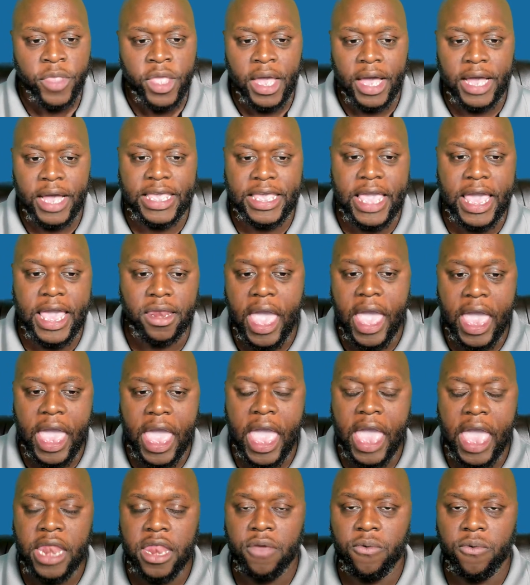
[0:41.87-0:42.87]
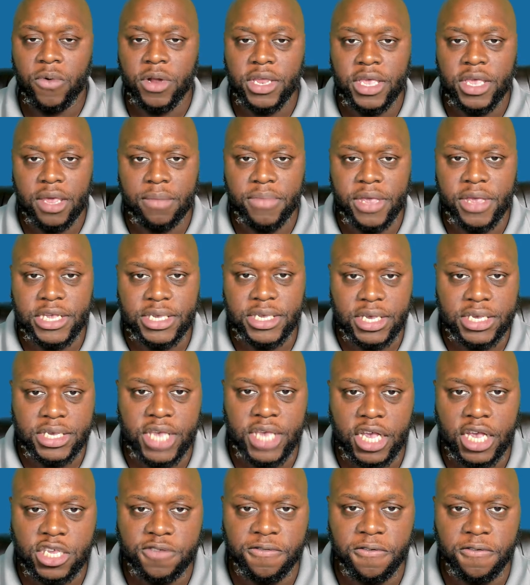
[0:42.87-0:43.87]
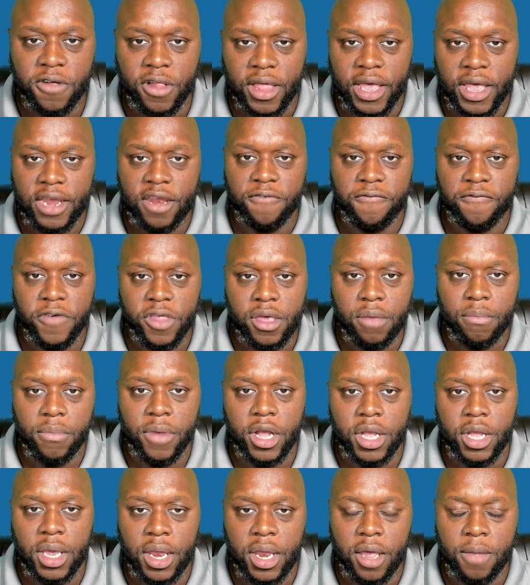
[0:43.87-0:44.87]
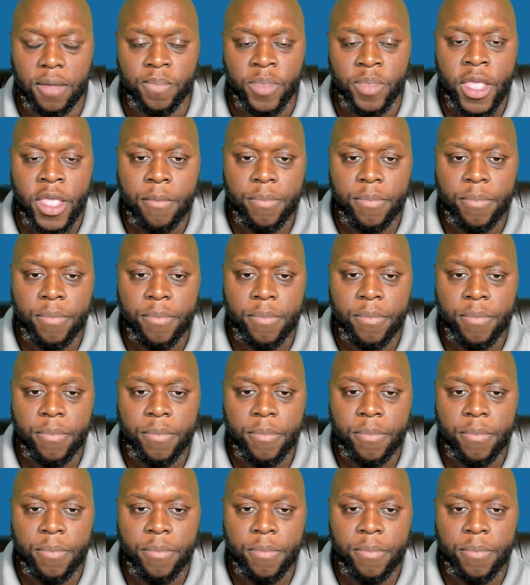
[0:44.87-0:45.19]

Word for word: Again, anyone can be successful in affiliate marketing,